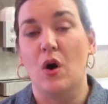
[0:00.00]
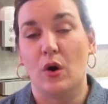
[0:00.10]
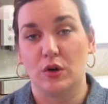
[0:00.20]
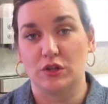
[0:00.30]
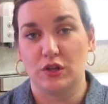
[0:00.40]

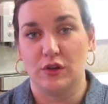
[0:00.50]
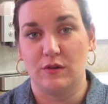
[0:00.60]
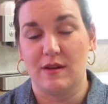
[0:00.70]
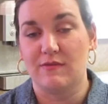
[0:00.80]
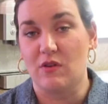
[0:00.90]
or 2,
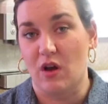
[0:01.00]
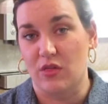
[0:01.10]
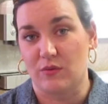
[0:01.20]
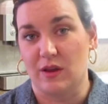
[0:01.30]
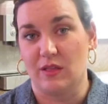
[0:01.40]
if
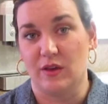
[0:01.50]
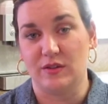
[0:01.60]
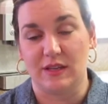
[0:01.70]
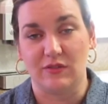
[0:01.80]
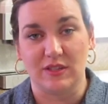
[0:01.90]
not 3
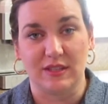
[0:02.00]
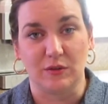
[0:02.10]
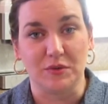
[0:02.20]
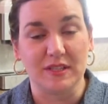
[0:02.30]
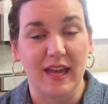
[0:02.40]
loads every
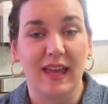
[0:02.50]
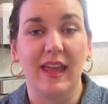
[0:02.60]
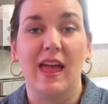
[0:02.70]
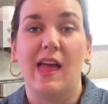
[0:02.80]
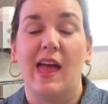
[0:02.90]
single
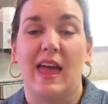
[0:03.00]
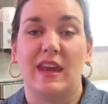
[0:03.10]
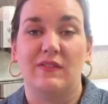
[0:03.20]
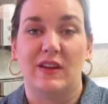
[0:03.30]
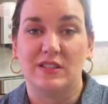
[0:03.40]
day.
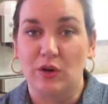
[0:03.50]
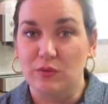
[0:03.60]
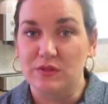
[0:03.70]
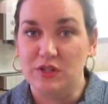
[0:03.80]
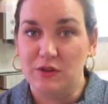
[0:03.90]
And if I
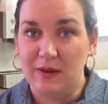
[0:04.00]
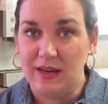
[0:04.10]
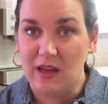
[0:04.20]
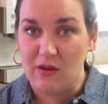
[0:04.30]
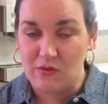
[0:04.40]
don't do
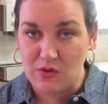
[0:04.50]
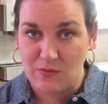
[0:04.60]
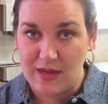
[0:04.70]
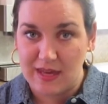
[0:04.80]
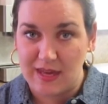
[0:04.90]
any over the
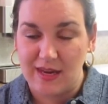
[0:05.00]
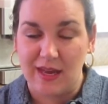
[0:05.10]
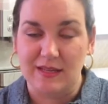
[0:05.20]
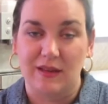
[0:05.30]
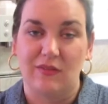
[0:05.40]
weekend,
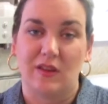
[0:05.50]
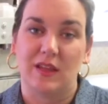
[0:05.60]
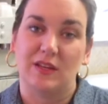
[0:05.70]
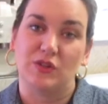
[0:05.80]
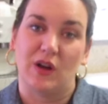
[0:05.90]
I
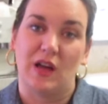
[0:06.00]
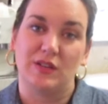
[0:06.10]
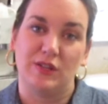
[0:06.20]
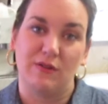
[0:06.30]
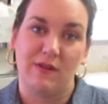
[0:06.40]
definitely try
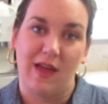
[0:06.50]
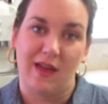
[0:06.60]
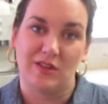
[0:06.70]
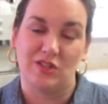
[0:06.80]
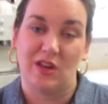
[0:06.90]
to
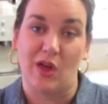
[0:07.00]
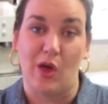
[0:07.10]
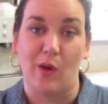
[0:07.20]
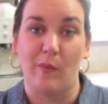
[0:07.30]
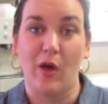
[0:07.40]
catch it
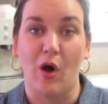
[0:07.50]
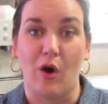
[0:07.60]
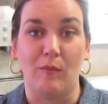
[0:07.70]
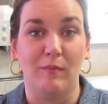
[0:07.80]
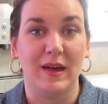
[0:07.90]
up
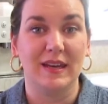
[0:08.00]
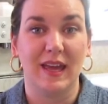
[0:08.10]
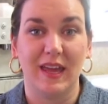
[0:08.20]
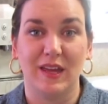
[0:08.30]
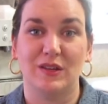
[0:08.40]
on
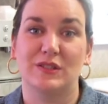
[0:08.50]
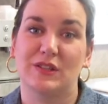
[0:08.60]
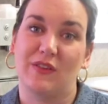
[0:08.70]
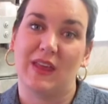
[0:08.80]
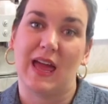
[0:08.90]
Monday
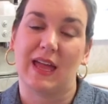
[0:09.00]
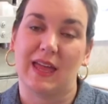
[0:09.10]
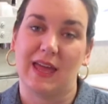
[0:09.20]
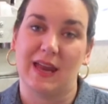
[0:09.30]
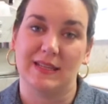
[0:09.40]
so that I
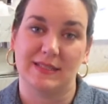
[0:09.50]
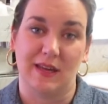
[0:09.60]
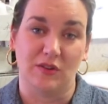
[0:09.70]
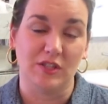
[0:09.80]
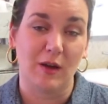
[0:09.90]
can kind of
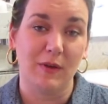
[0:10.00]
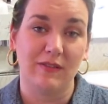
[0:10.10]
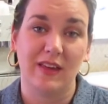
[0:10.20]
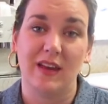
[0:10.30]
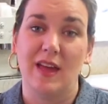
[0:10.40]
stay on top
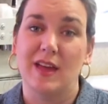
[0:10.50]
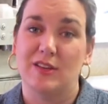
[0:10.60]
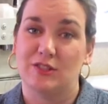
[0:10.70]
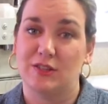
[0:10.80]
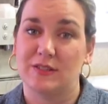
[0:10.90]
of it.
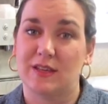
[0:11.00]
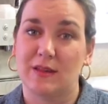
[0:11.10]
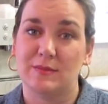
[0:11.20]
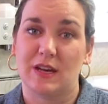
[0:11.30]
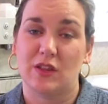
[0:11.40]
As soon as it
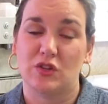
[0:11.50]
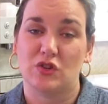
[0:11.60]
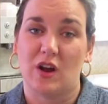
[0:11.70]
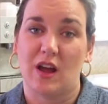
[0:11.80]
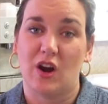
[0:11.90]
comes out of the
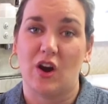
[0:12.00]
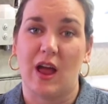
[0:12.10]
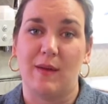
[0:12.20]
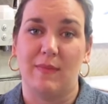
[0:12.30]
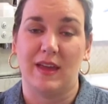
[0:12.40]
dryer,
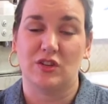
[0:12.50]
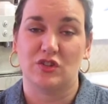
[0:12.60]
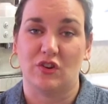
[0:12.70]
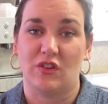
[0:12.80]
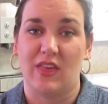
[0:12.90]
I make
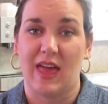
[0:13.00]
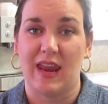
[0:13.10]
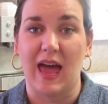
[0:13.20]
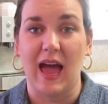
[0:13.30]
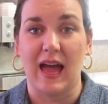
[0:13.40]
sure
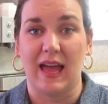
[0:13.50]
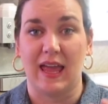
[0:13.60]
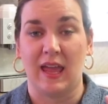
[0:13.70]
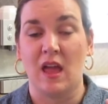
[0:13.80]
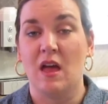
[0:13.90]
that
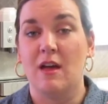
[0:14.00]
I